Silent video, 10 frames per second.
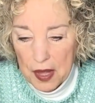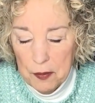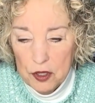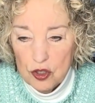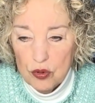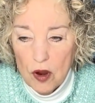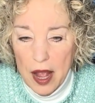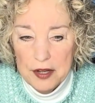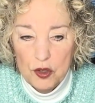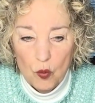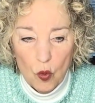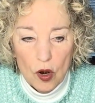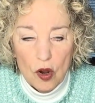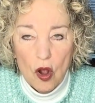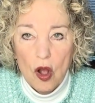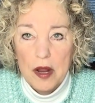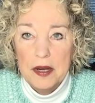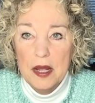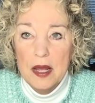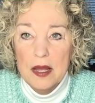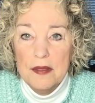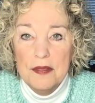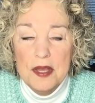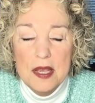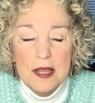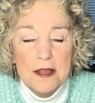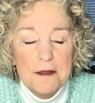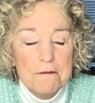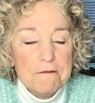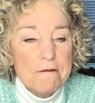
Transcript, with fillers: i'm going to try to work on the